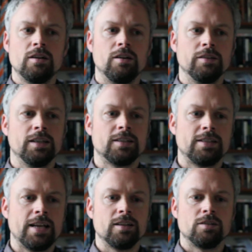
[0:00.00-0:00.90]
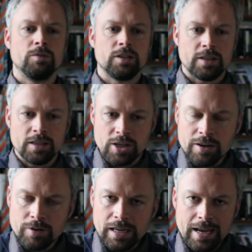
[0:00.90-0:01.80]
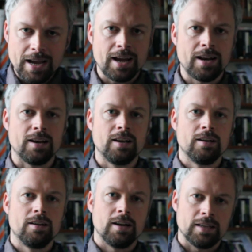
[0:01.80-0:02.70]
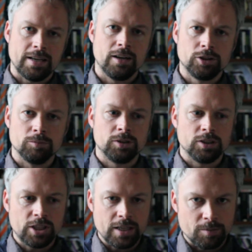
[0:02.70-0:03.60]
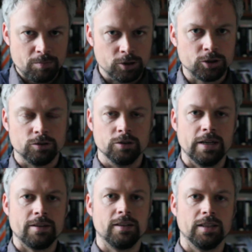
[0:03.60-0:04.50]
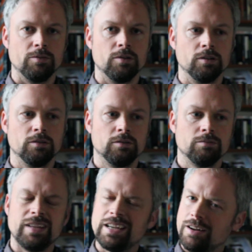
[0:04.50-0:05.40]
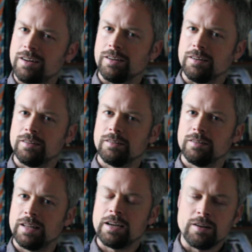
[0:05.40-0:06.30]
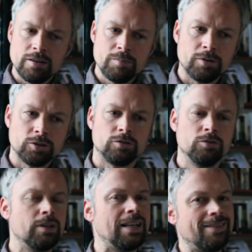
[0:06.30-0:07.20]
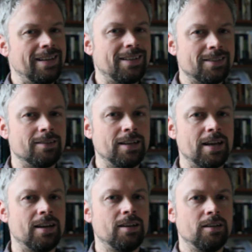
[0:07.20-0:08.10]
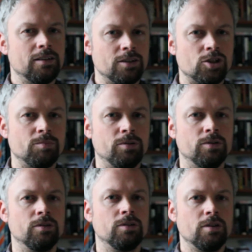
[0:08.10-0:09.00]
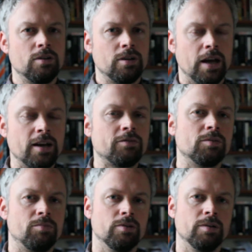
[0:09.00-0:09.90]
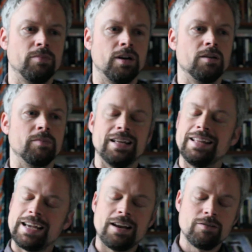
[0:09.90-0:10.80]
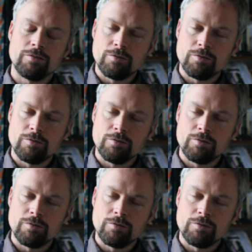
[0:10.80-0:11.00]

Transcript: on the extent to which they genuinely can, as Hailsham suggests, push through anything they want. They can't. They can only push through what they think is going to get the support, enough support in Parliament, and they cannot